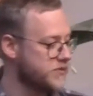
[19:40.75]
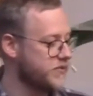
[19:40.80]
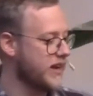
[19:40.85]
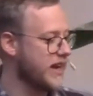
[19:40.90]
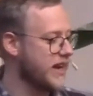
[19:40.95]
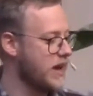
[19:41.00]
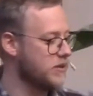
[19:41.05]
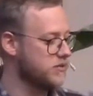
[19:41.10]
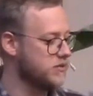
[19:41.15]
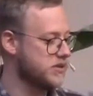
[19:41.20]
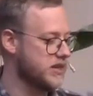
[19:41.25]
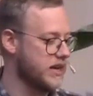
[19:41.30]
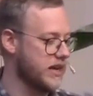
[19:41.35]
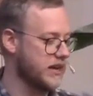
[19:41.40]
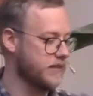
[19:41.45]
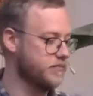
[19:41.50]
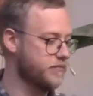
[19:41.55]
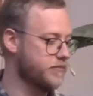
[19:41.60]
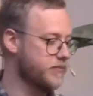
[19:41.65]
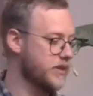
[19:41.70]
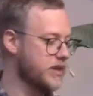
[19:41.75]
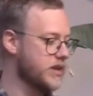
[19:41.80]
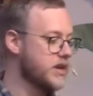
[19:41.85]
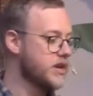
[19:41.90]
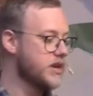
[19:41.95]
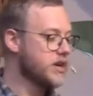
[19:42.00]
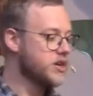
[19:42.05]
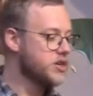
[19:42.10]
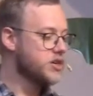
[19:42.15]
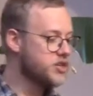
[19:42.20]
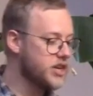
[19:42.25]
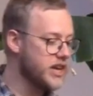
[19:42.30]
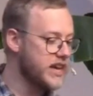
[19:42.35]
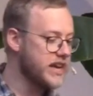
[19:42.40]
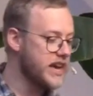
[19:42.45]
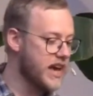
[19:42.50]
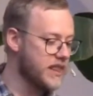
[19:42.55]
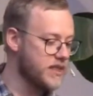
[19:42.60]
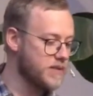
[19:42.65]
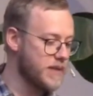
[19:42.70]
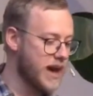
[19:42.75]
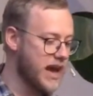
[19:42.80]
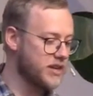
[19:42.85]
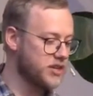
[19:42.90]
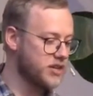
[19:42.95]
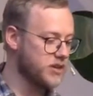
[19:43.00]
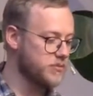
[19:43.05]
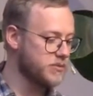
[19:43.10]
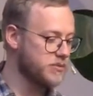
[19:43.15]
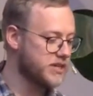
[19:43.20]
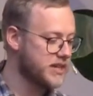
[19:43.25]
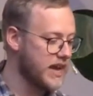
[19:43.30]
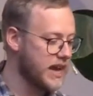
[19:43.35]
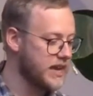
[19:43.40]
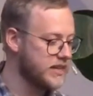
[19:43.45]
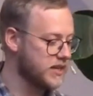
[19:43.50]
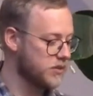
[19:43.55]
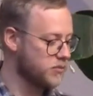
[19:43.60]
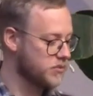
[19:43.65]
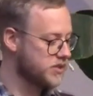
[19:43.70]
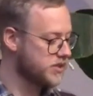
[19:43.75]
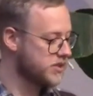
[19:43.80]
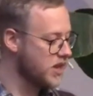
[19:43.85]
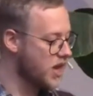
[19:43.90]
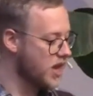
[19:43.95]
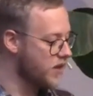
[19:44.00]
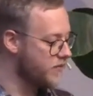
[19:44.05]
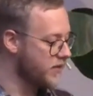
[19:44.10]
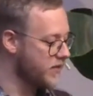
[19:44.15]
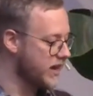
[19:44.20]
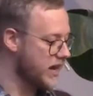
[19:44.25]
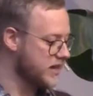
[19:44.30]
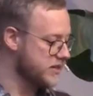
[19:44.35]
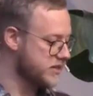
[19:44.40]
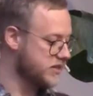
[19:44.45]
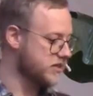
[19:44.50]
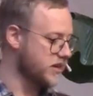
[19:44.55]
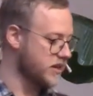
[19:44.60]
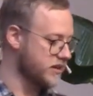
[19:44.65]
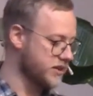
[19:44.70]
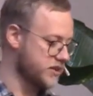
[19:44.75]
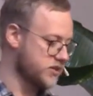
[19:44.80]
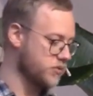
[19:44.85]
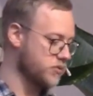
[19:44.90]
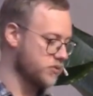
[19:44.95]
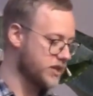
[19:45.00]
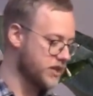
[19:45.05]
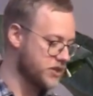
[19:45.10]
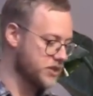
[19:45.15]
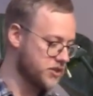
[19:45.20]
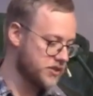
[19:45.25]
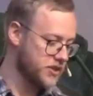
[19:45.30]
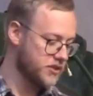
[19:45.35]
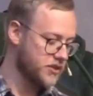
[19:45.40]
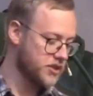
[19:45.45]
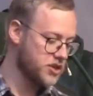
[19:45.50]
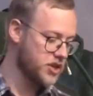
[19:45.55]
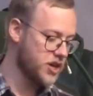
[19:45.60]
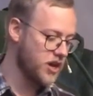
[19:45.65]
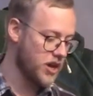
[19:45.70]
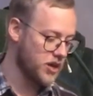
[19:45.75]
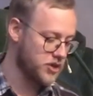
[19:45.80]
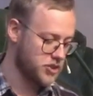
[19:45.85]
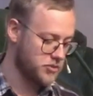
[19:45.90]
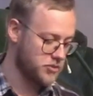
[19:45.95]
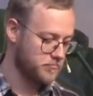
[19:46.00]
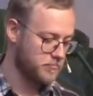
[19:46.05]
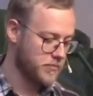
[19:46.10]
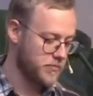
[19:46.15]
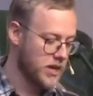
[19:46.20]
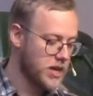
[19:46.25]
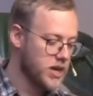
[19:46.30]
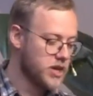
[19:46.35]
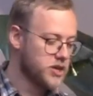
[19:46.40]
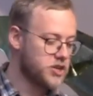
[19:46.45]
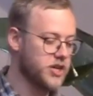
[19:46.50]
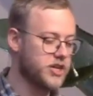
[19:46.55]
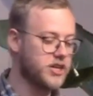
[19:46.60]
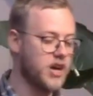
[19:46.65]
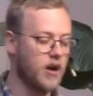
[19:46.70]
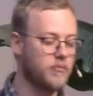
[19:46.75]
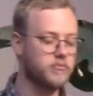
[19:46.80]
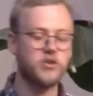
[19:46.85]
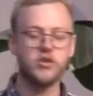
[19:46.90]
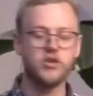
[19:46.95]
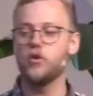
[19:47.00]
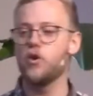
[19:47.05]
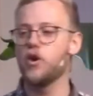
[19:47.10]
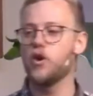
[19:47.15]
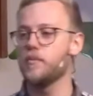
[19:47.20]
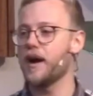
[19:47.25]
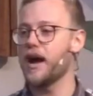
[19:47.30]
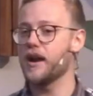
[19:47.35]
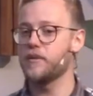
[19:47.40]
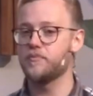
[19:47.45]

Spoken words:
for counseling. She and the man she was dating were serving as Sunday school teachers in the church. She'd come to talk about a